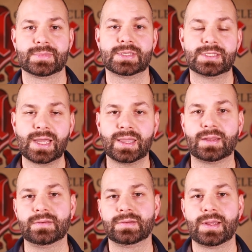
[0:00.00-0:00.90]

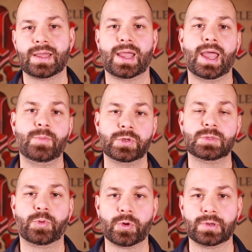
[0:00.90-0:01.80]
Second, and most
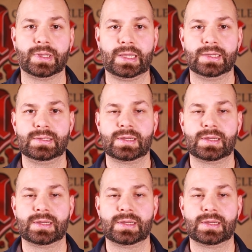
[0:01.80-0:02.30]
importantly,